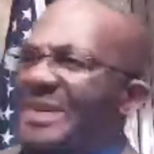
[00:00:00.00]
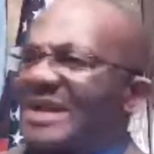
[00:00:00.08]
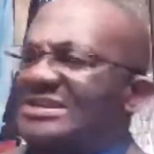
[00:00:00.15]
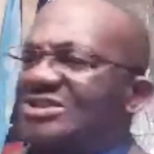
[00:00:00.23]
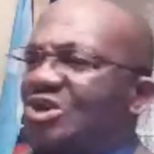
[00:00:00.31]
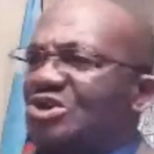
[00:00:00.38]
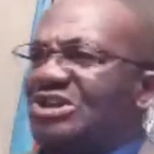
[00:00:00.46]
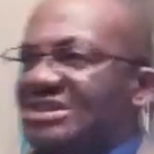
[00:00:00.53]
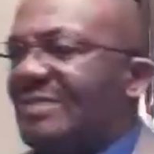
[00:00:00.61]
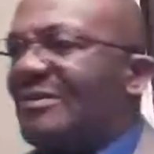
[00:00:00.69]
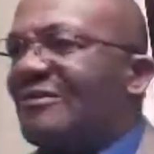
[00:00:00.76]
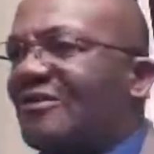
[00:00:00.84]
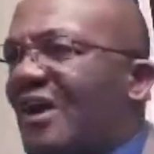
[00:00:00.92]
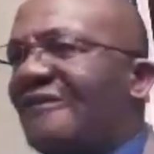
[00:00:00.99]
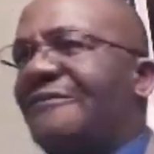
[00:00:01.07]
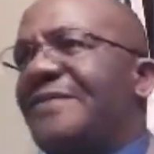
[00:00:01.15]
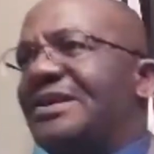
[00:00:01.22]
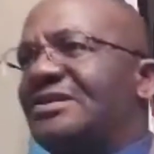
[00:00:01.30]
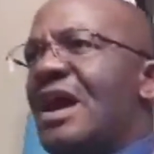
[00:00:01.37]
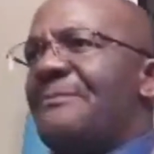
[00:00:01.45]
practice those systems of
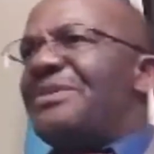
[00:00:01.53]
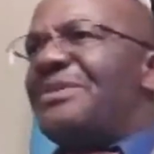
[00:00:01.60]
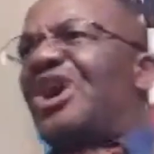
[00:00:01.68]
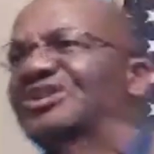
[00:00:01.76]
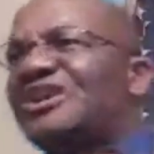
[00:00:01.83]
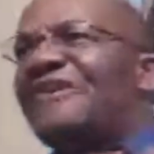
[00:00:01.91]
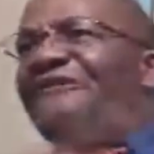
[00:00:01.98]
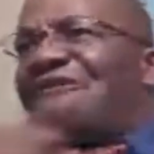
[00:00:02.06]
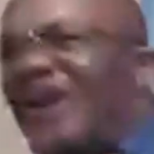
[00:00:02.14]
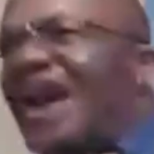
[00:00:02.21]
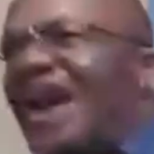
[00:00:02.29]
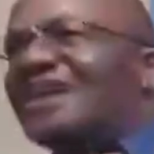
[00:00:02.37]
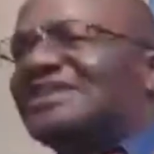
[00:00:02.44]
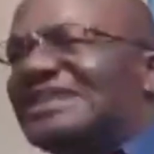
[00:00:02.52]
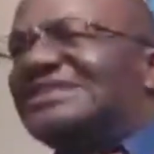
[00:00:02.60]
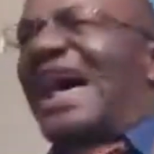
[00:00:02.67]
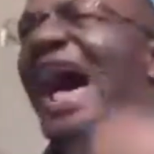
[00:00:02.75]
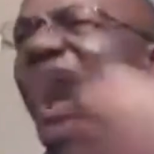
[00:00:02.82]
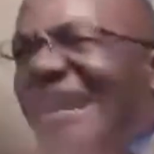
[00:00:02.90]
government because France is the